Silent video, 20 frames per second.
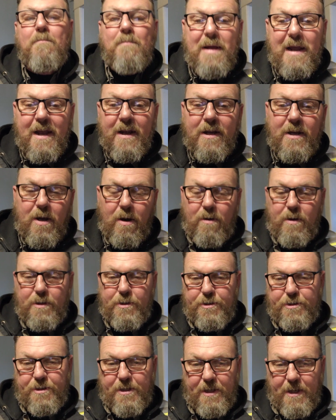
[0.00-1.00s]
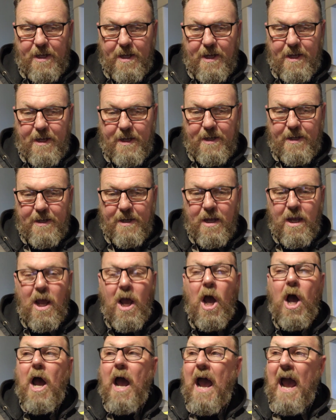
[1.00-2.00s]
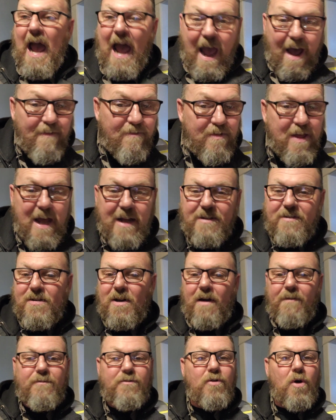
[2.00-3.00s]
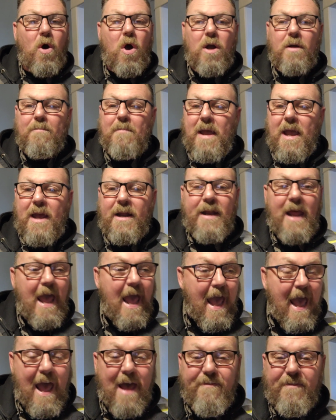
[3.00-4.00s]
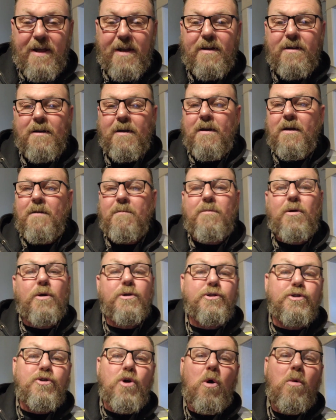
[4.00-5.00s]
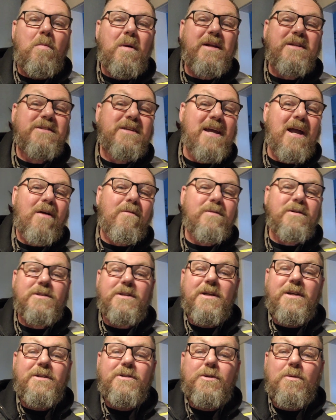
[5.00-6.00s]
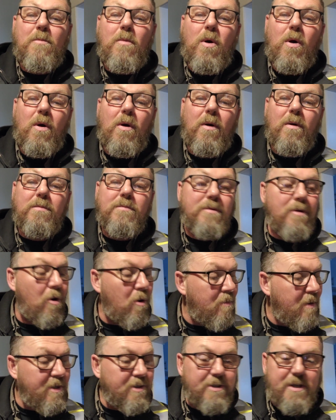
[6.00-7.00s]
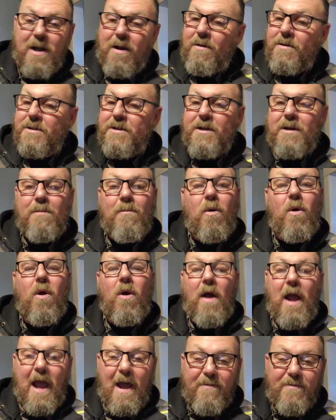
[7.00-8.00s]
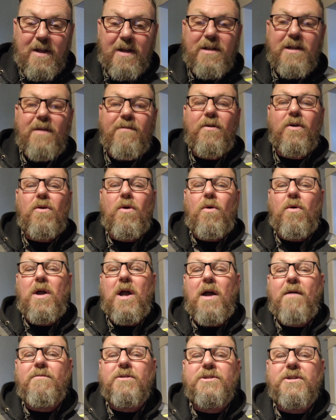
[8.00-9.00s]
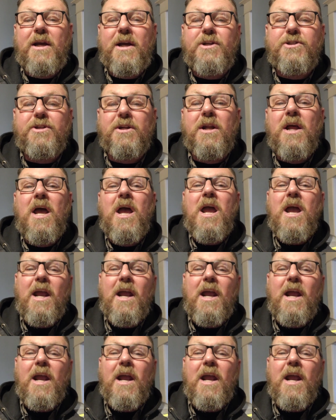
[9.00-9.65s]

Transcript: Be encouraged today. Have that tough talk, man. Have it. Because nobody's guaranteed tomorrow. Nobody's guaranteed tomorrow. Have that difficult conversation.